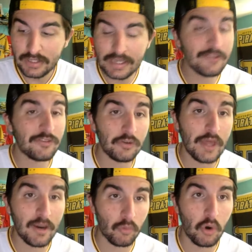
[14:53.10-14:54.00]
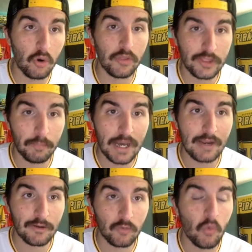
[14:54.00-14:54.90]
into that role that the
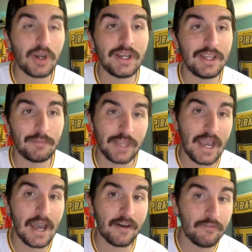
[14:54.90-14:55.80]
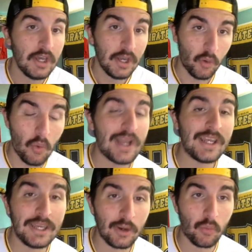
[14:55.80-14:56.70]
Pirates wanted him to have when
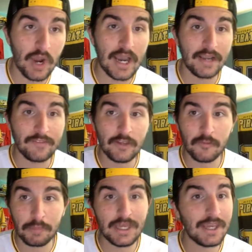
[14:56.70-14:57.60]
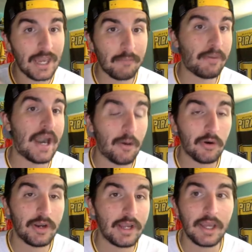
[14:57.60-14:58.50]
he arrived. He's being a
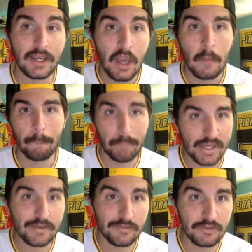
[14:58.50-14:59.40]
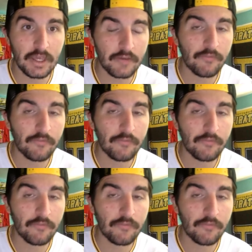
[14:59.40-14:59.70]
power-hitting, big stick